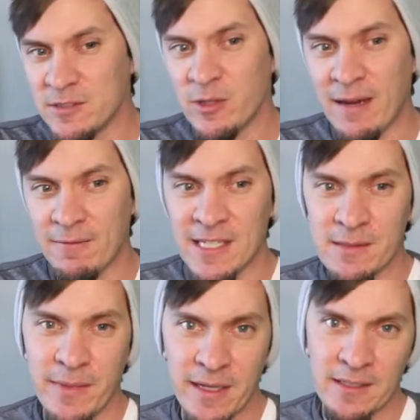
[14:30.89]
you have this
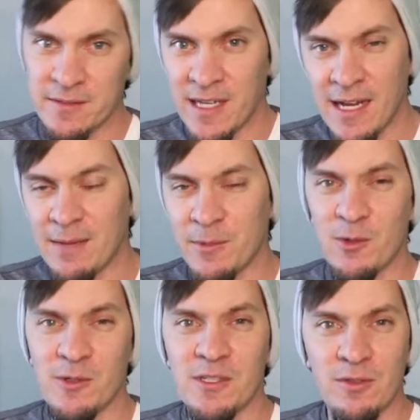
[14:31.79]
amount of time in
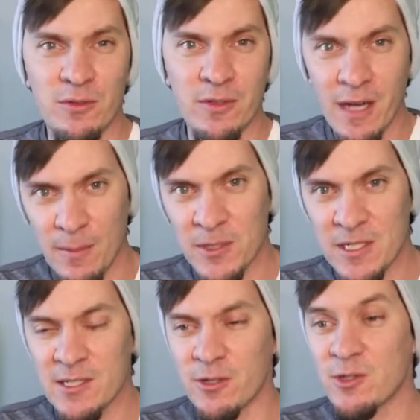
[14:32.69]
order to accomplish
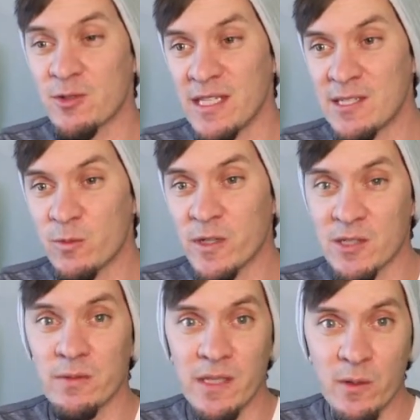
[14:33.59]
these goals. So this
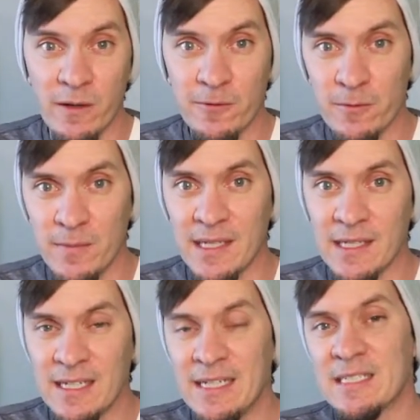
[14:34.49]
works really well for me.